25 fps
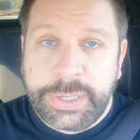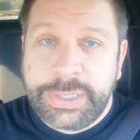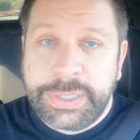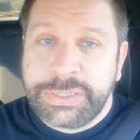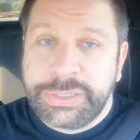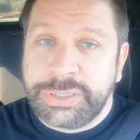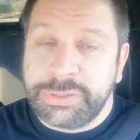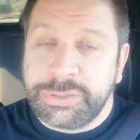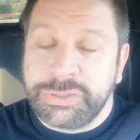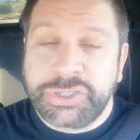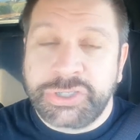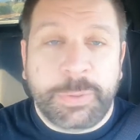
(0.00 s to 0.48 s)

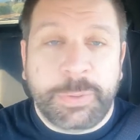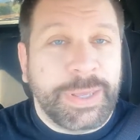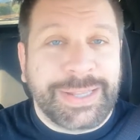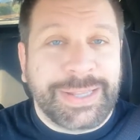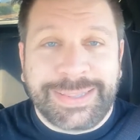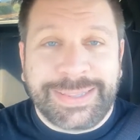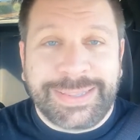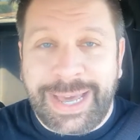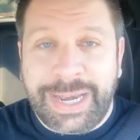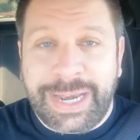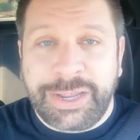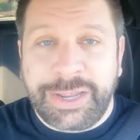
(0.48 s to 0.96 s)
So there's going to be a
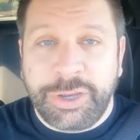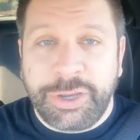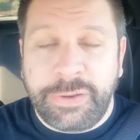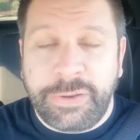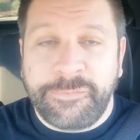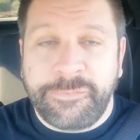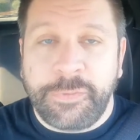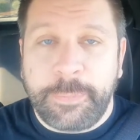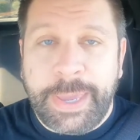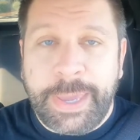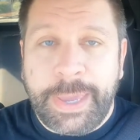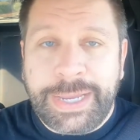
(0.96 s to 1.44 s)
lot of good
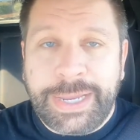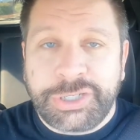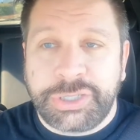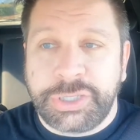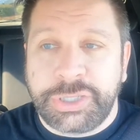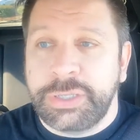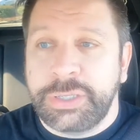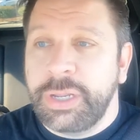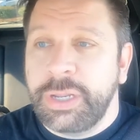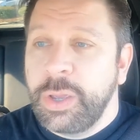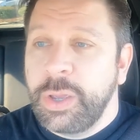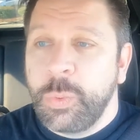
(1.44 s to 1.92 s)

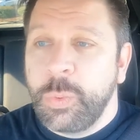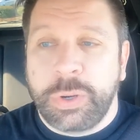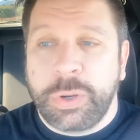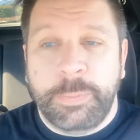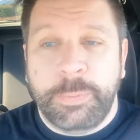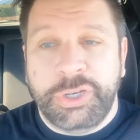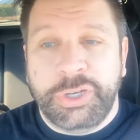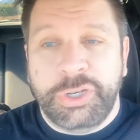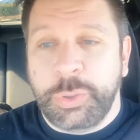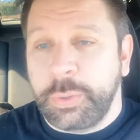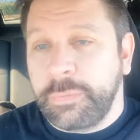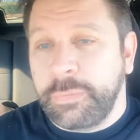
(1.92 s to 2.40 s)
information. We're
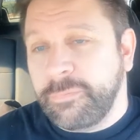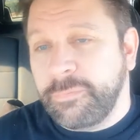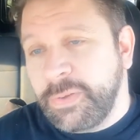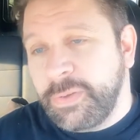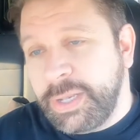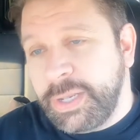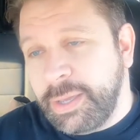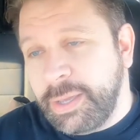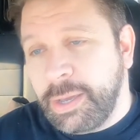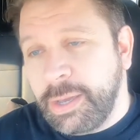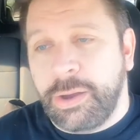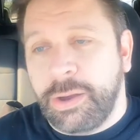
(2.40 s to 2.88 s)
going to be doing
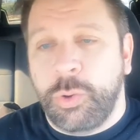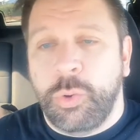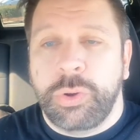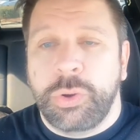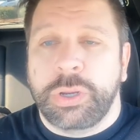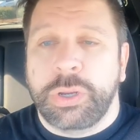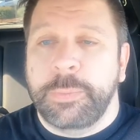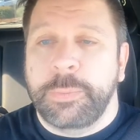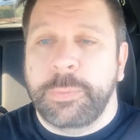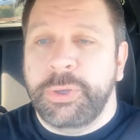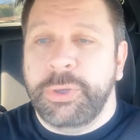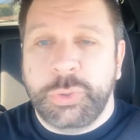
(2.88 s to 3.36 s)
video.
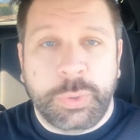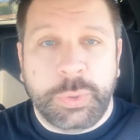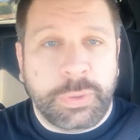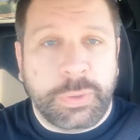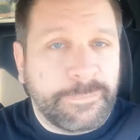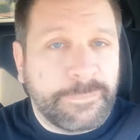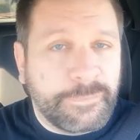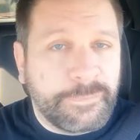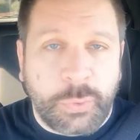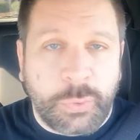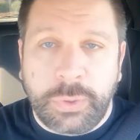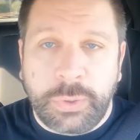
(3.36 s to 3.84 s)
We're going to be doing a
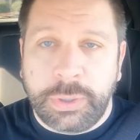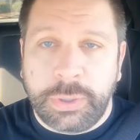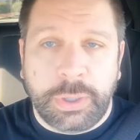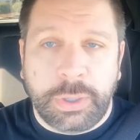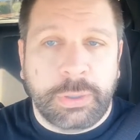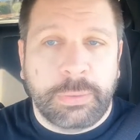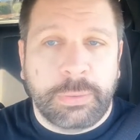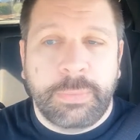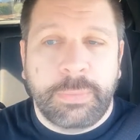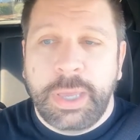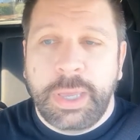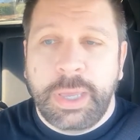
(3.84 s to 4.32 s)

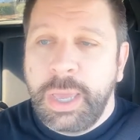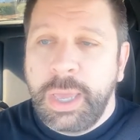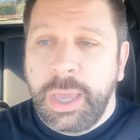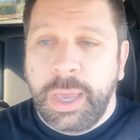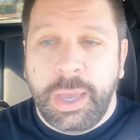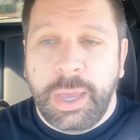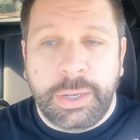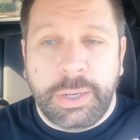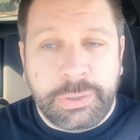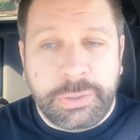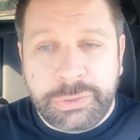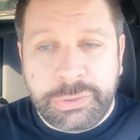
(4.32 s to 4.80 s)
forum,
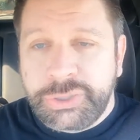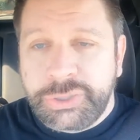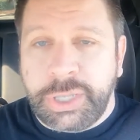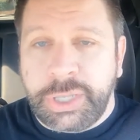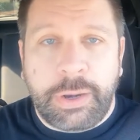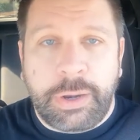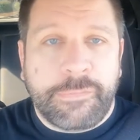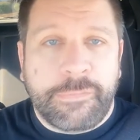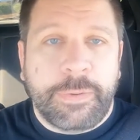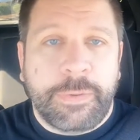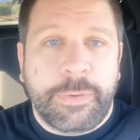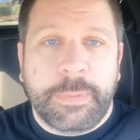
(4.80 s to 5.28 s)
a
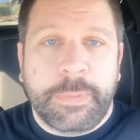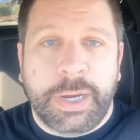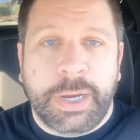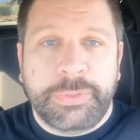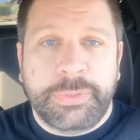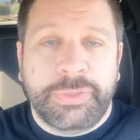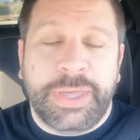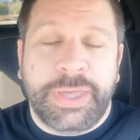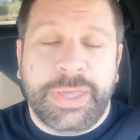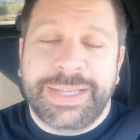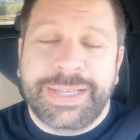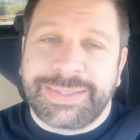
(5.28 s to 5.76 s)
newsletter every
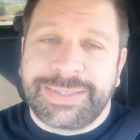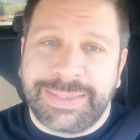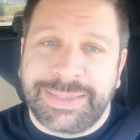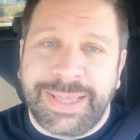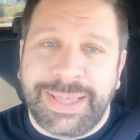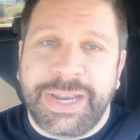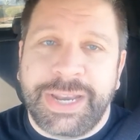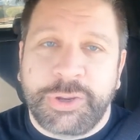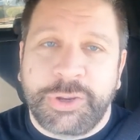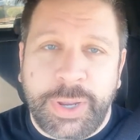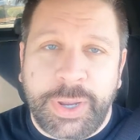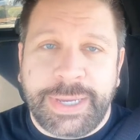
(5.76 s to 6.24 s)
month. It's a
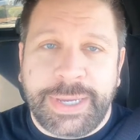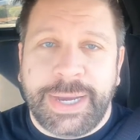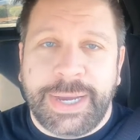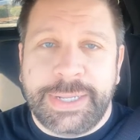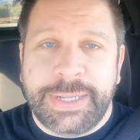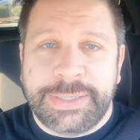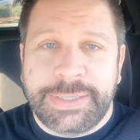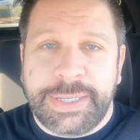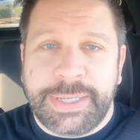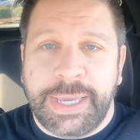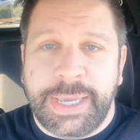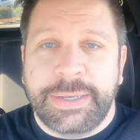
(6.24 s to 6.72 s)
lot of great
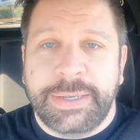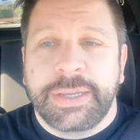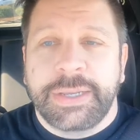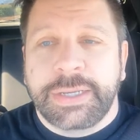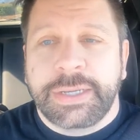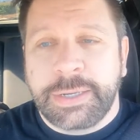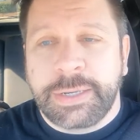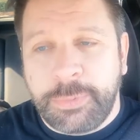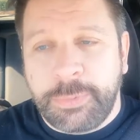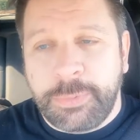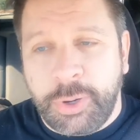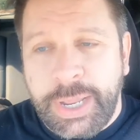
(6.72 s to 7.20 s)
content.
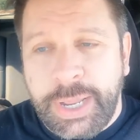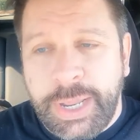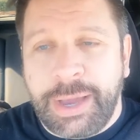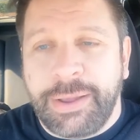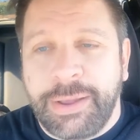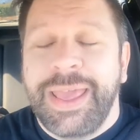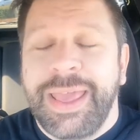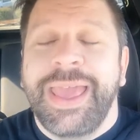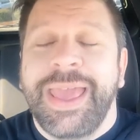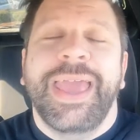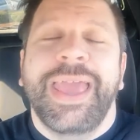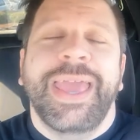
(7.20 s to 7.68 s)
Come on
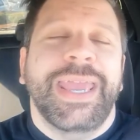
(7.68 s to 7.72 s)
out.